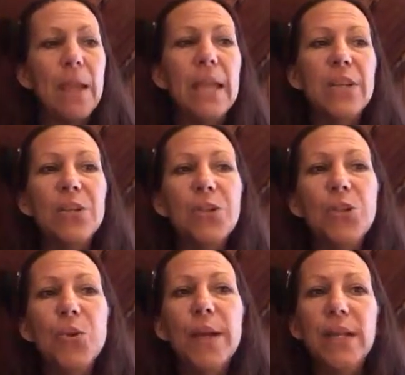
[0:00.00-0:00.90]
In
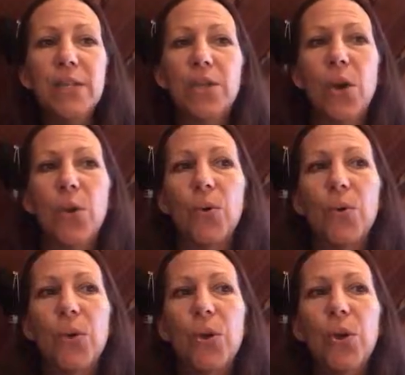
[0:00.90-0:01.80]
doing so,
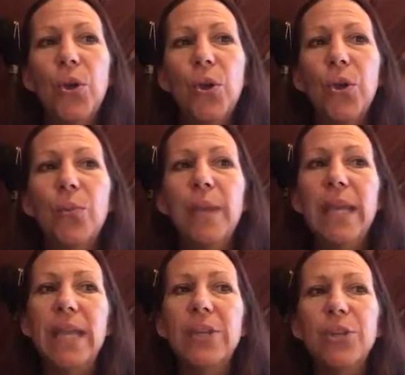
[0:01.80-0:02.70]
you
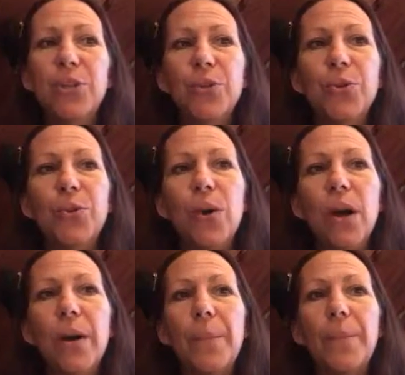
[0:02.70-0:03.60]
begin to
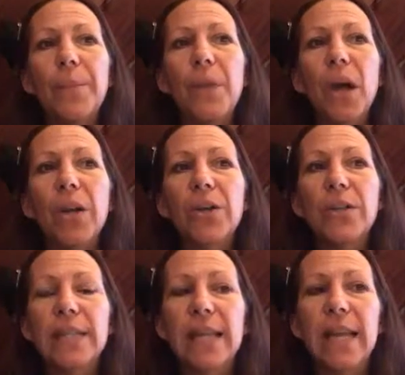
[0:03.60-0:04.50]

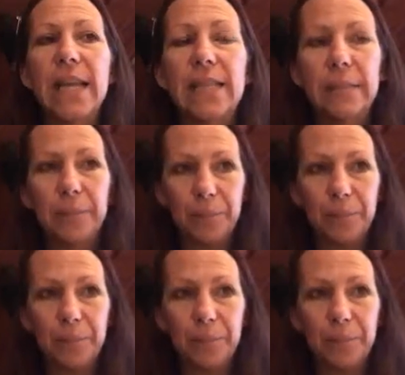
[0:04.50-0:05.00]
understand